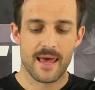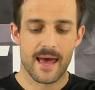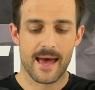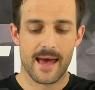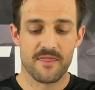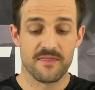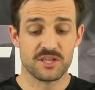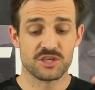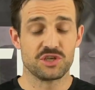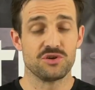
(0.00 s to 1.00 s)

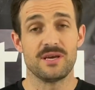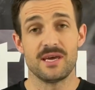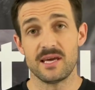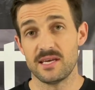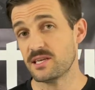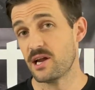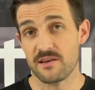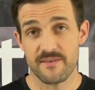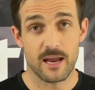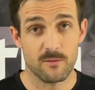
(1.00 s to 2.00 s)
This shoe here is
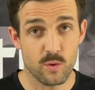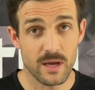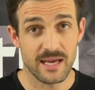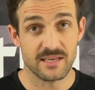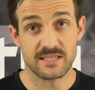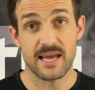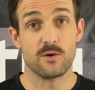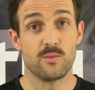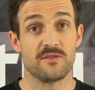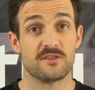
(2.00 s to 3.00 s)
only available in
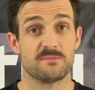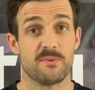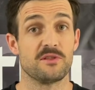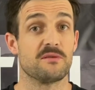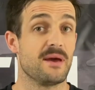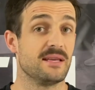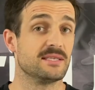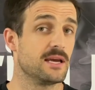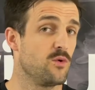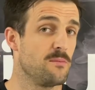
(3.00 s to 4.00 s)
standard widths, both
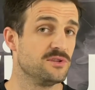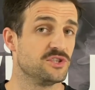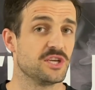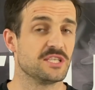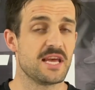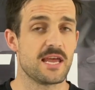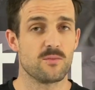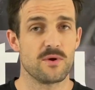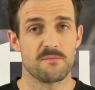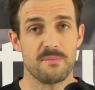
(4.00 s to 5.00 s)
men's and women's. So
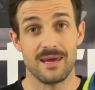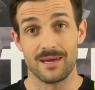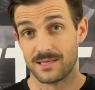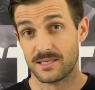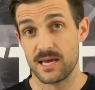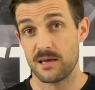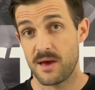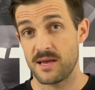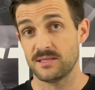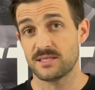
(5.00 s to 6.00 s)
standard width being a D
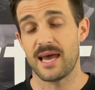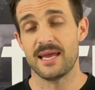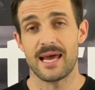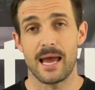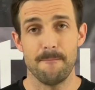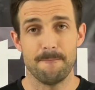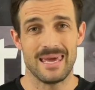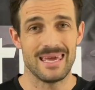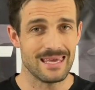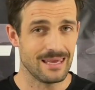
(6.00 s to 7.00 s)
men's and a
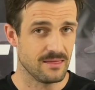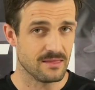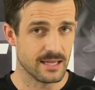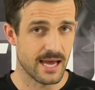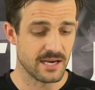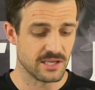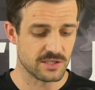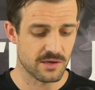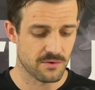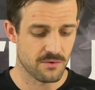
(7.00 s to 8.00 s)
B in the
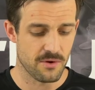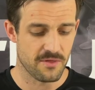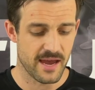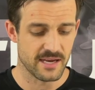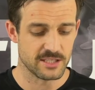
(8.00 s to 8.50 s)
ladies through there.